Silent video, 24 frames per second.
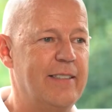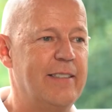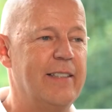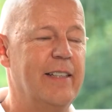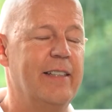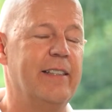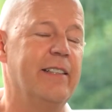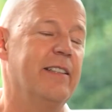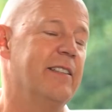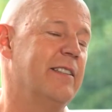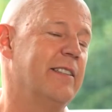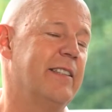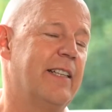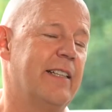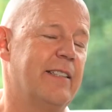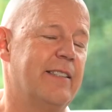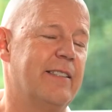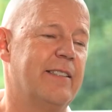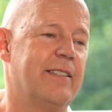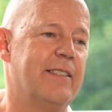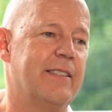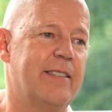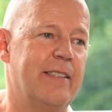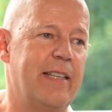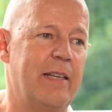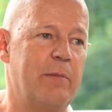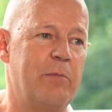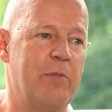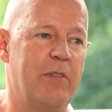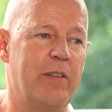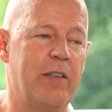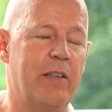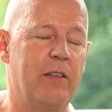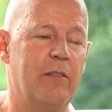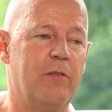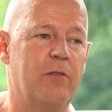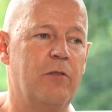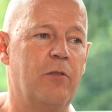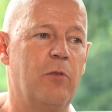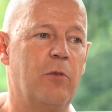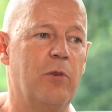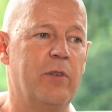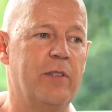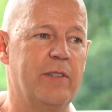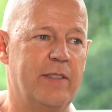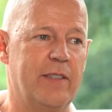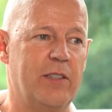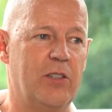the idea, and that's the same thing
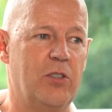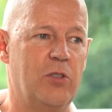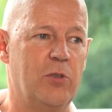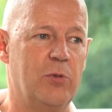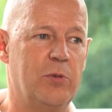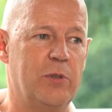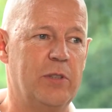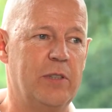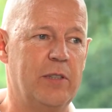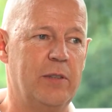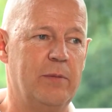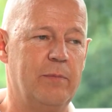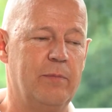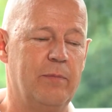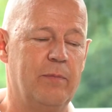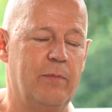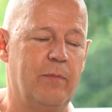for security.